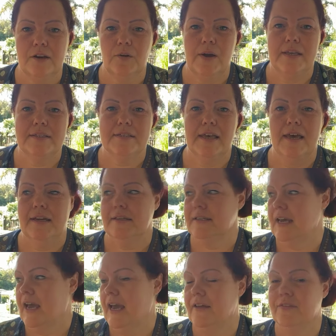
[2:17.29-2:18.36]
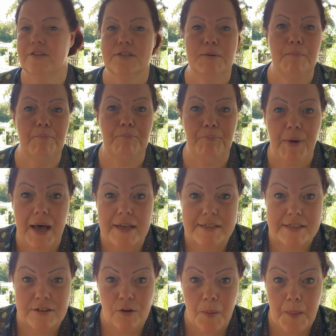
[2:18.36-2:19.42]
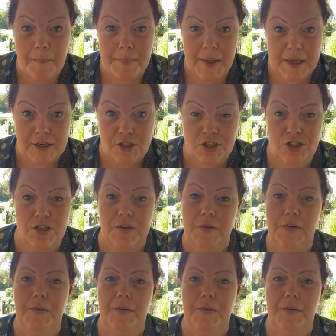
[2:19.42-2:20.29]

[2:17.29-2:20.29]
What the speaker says: Queensland and there's a buzz on the beach.